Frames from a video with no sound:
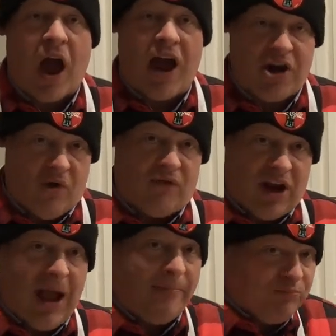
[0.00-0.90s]
And don't
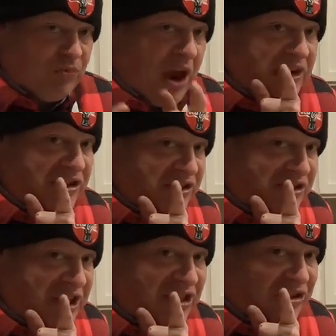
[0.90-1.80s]
forget, taste
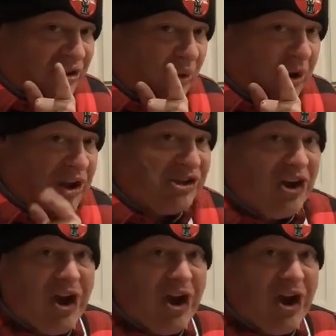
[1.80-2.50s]
and see that the Lord is